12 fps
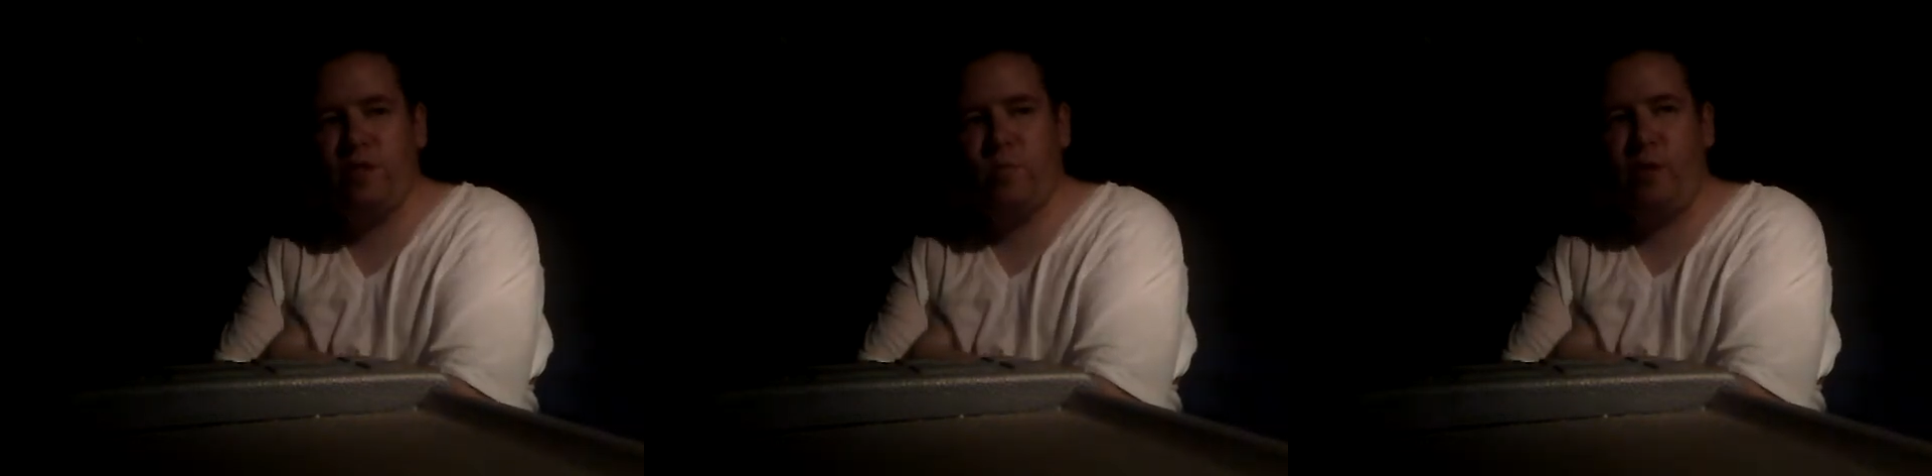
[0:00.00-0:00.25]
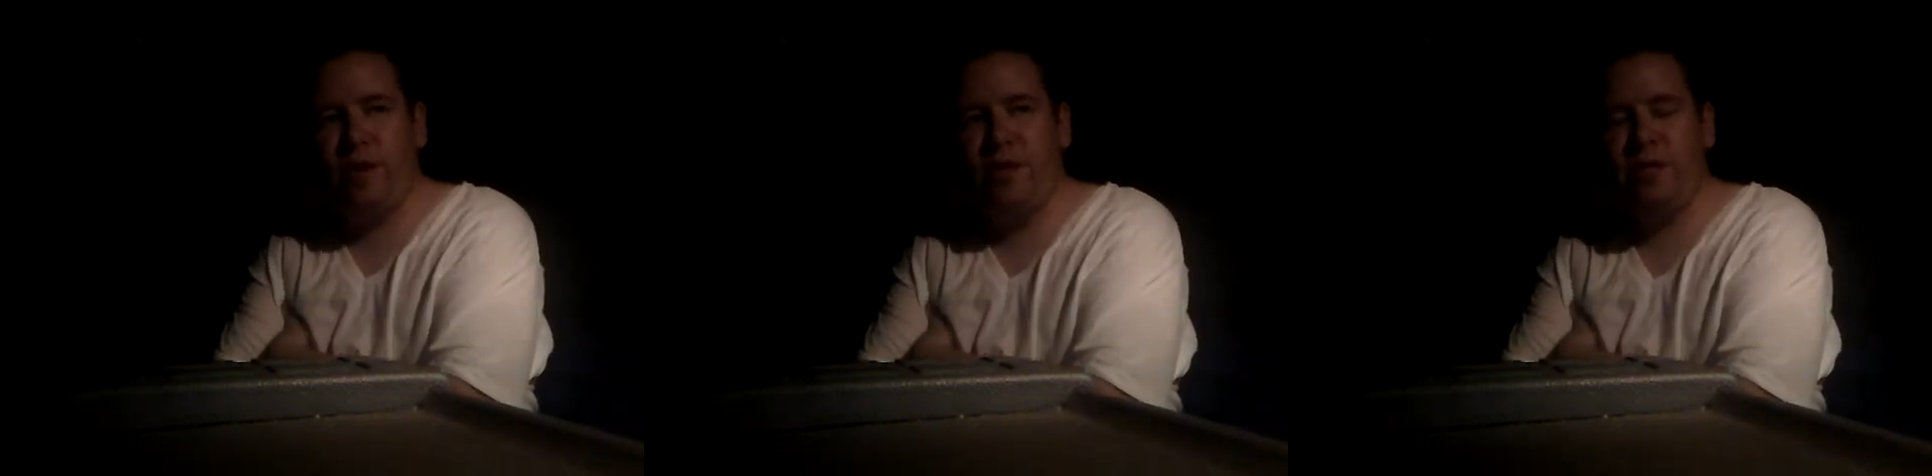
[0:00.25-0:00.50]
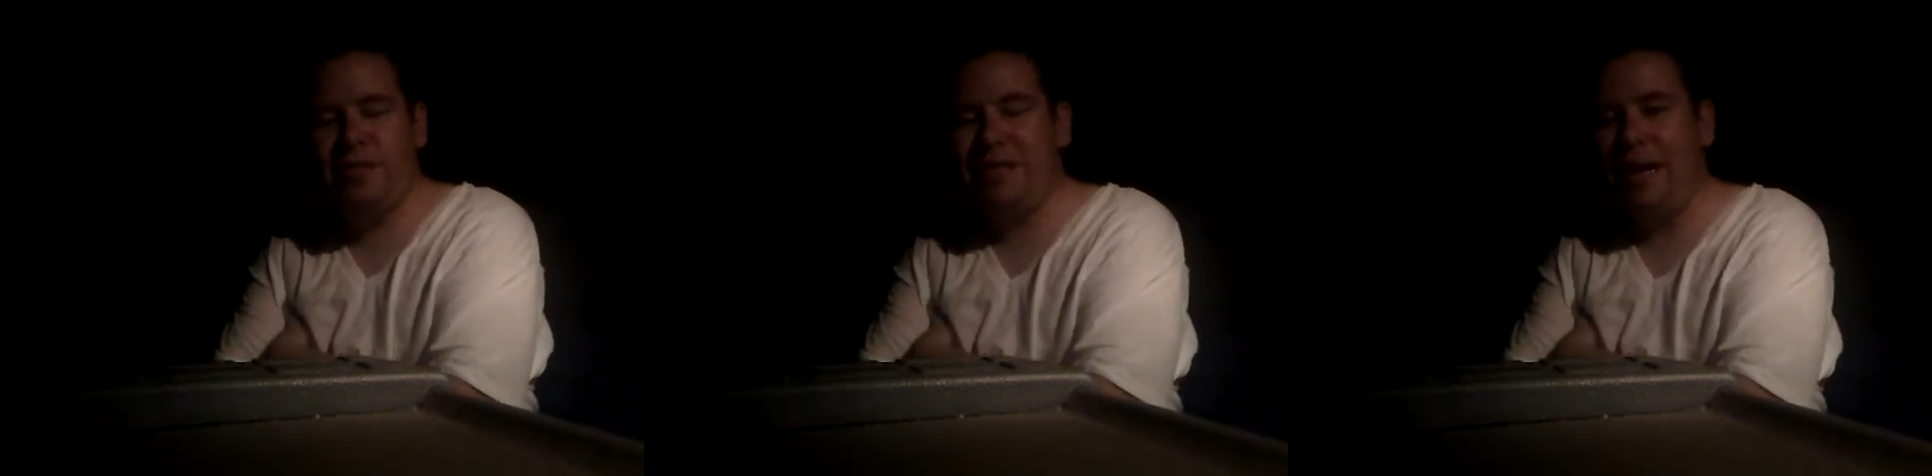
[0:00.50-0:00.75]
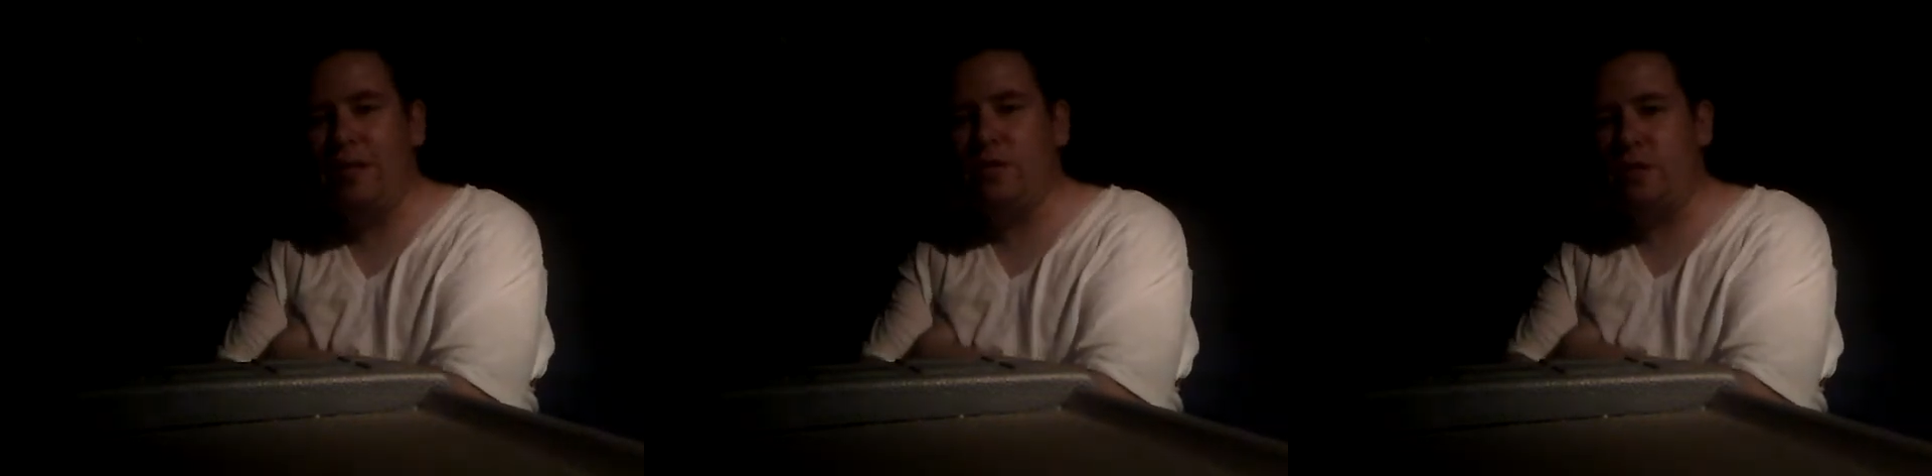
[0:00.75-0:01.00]
Springs,
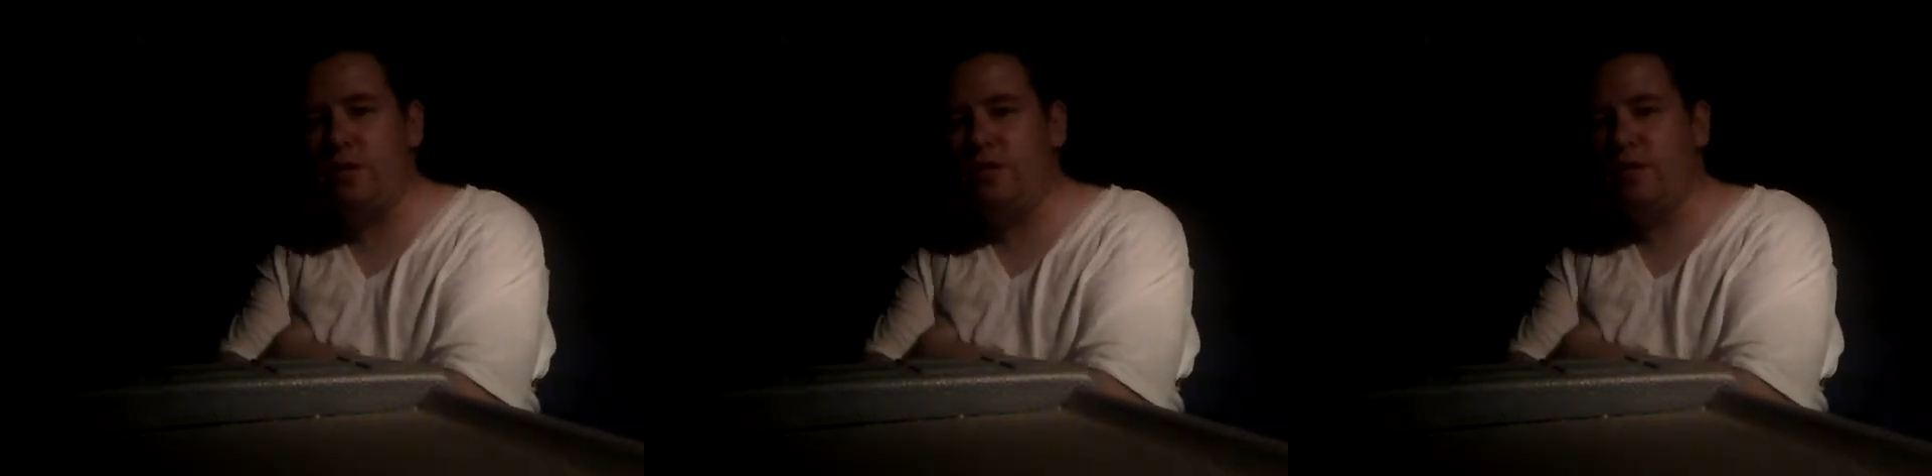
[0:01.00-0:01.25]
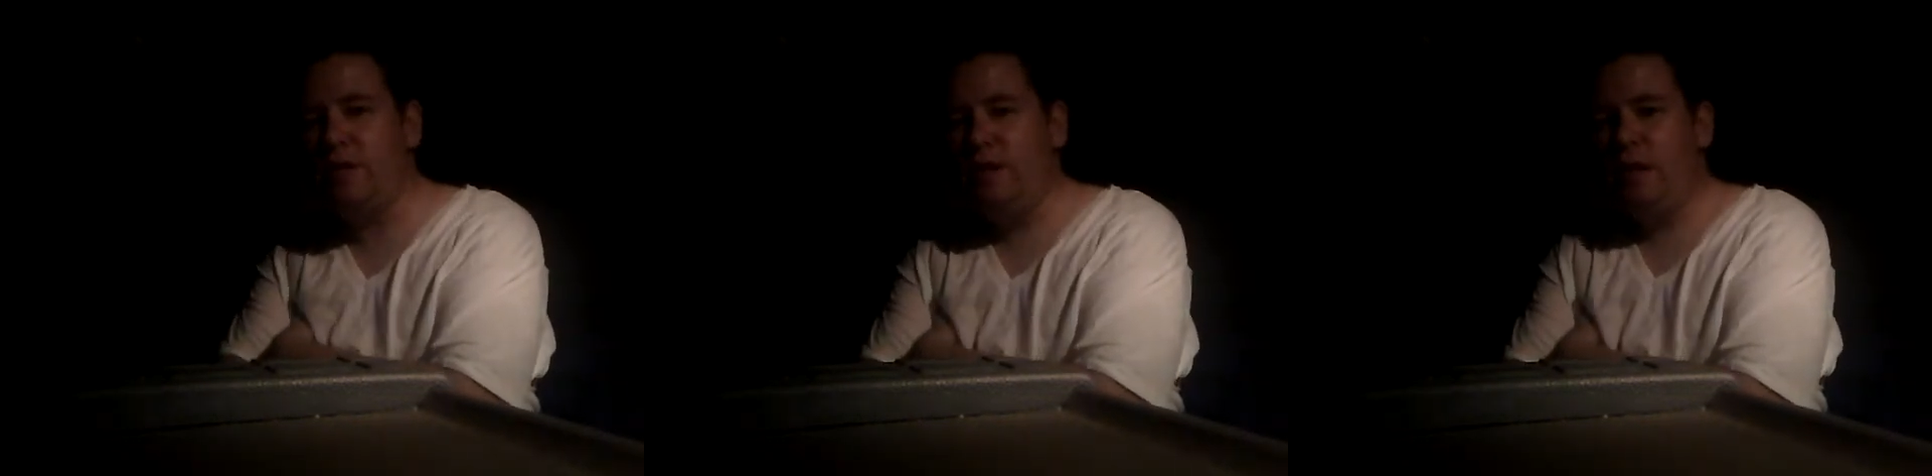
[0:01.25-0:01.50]
Texas.